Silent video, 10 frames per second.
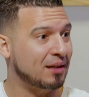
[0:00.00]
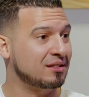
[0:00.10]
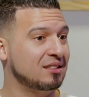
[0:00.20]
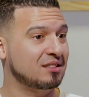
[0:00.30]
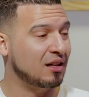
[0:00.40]

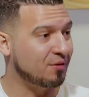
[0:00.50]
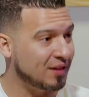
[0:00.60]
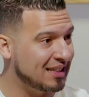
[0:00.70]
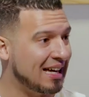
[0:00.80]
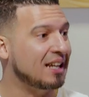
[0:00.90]
about this stuff
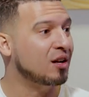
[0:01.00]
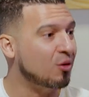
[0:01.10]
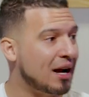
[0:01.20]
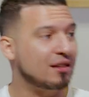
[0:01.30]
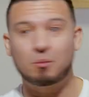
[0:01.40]
and getting
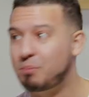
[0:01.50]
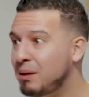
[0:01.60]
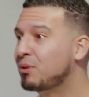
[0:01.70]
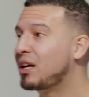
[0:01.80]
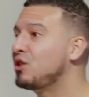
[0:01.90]
around the
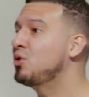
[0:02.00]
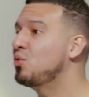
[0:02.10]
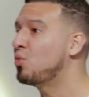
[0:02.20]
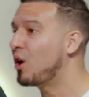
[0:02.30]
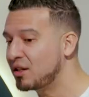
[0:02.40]
people that you
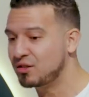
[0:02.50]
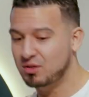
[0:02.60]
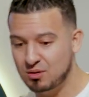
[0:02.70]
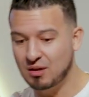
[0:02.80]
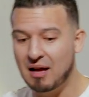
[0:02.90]
want
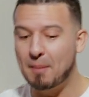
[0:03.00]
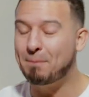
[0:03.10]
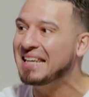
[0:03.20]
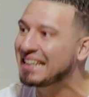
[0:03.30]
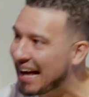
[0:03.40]
to
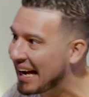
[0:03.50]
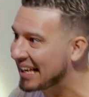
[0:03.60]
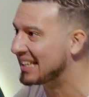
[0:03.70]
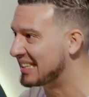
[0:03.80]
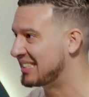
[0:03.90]
be
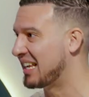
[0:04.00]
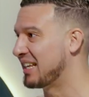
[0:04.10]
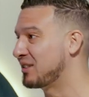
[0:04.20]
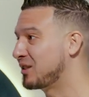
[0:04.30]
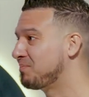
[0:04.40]
like, in a
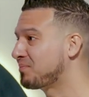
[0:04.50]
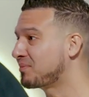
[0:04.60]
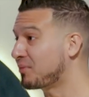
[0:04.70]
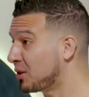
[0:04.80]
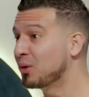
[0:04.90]
sense.
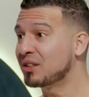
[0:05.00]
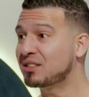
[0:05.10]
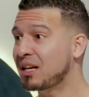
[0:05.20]
Well, the